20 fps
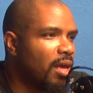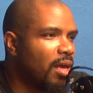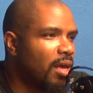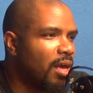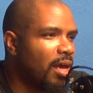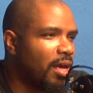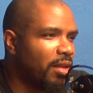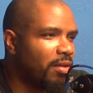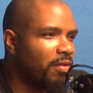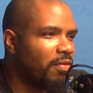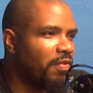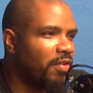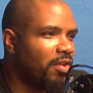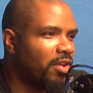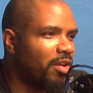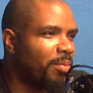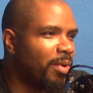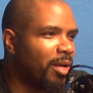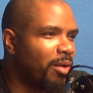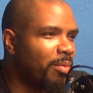How do you feel
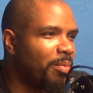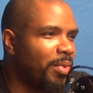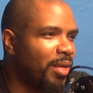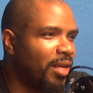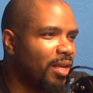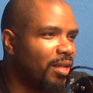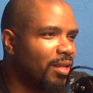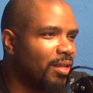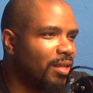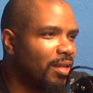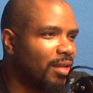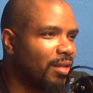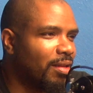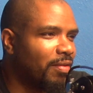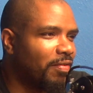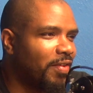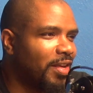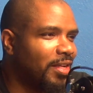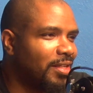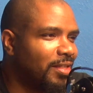about being like the
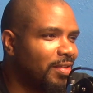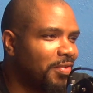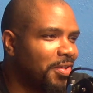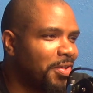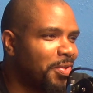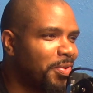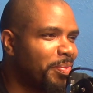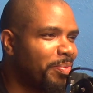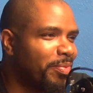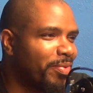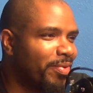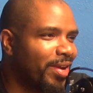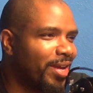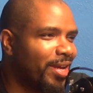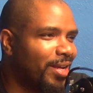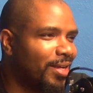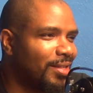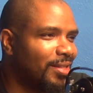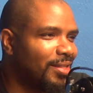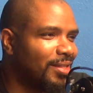face of your own
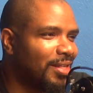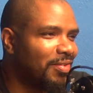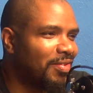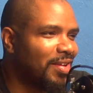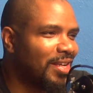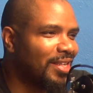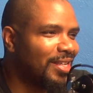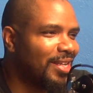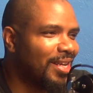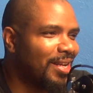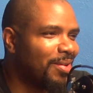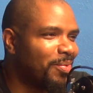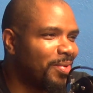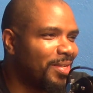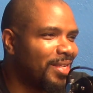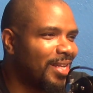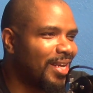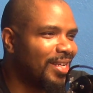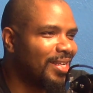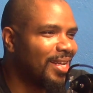brand and stuff like that? I wanted to ask,